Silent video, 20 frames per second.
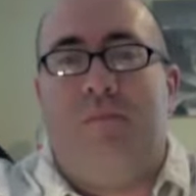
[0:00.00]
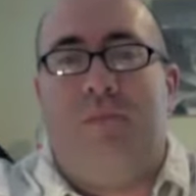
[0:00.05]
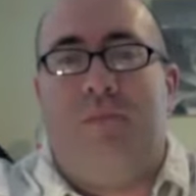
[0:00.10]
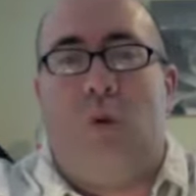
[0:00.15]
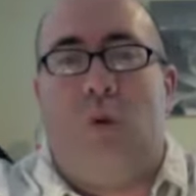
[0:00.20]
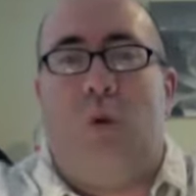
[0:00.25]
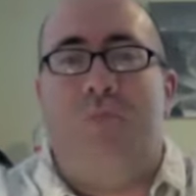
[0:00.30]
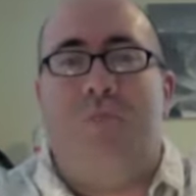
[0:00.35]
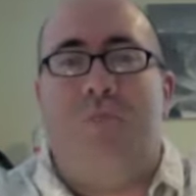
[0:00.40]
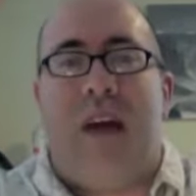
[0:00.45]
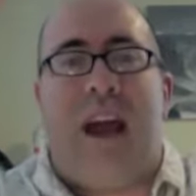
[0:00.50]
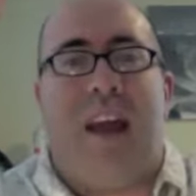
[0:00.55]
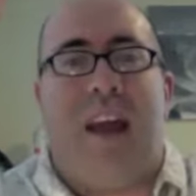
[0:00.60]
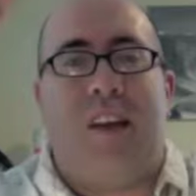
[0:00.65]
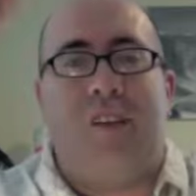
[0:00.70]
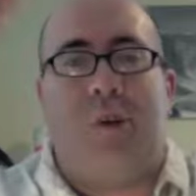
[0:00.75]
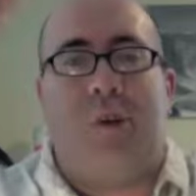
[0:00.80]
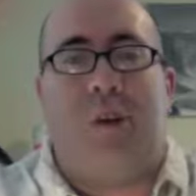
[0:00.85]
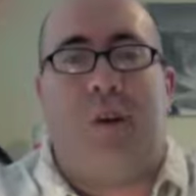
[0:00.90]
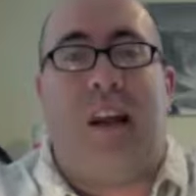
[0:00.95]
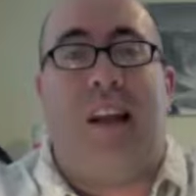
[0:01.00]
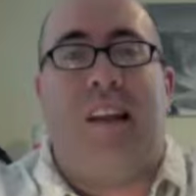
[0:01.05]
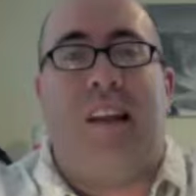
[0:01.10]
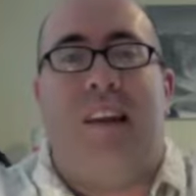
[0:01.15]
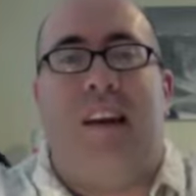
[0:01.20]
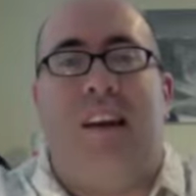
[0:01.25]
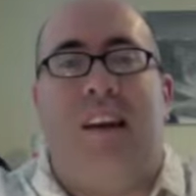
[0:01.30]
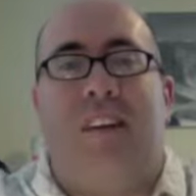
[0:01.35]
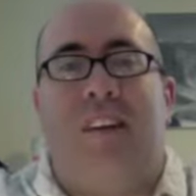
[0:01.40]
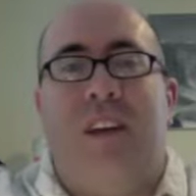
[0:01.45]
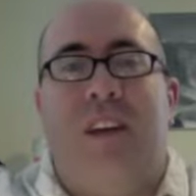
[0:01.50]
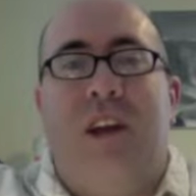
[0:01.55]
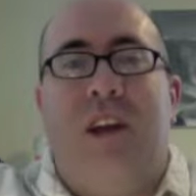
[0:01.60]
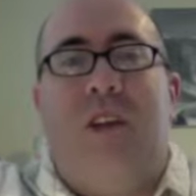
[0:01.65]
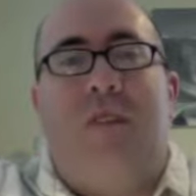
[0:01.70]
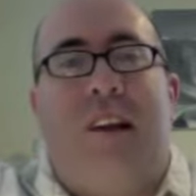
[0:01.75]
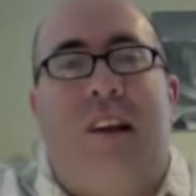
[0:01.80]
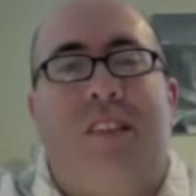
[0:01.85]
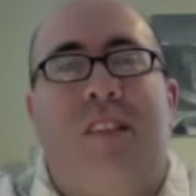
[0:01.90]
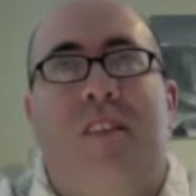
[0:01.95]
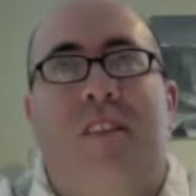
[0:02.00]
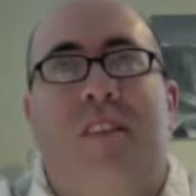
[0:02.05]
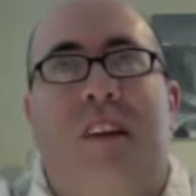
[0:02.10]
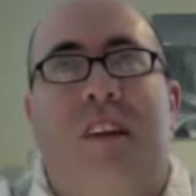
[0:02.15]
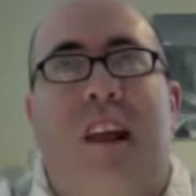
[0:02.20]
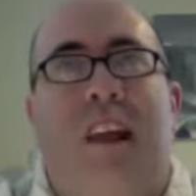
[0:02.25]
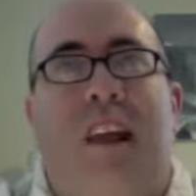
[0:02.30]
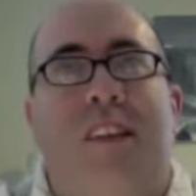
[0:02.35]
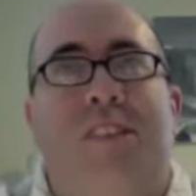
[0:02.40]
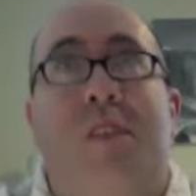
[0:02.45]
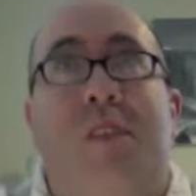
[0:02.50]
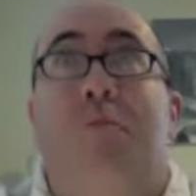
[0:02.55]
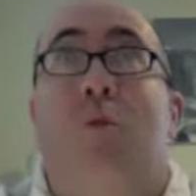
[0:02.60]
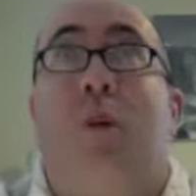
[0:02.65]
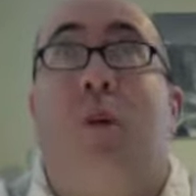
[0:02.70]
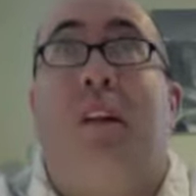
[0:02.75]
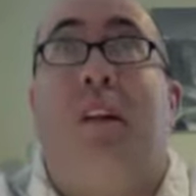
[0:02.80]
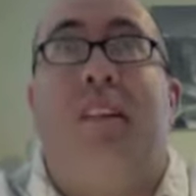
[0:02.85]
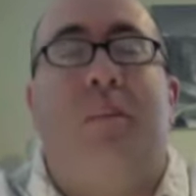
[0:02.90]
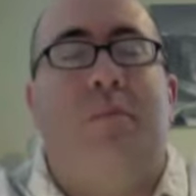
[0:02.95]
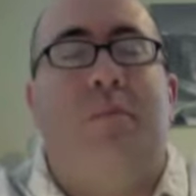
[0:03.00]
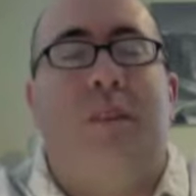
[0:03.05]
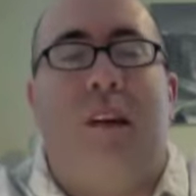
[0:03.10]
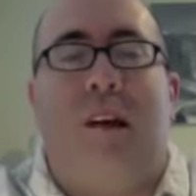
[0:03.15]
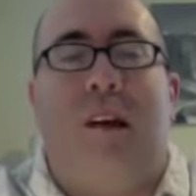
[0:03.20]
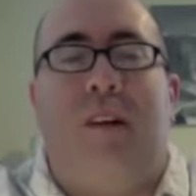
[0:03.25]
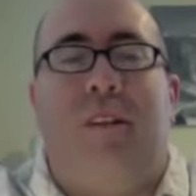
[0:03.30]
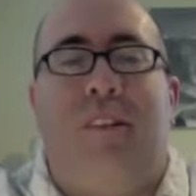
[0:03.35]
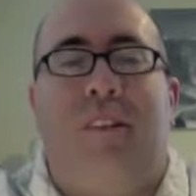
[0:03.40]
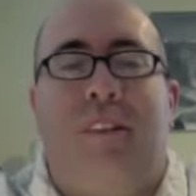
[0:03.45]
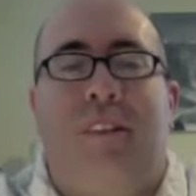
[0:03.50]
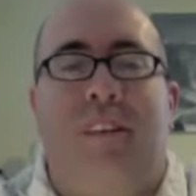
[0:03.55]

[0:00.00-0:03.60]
or Max, or Elian, raising their hands up, wanting to be held.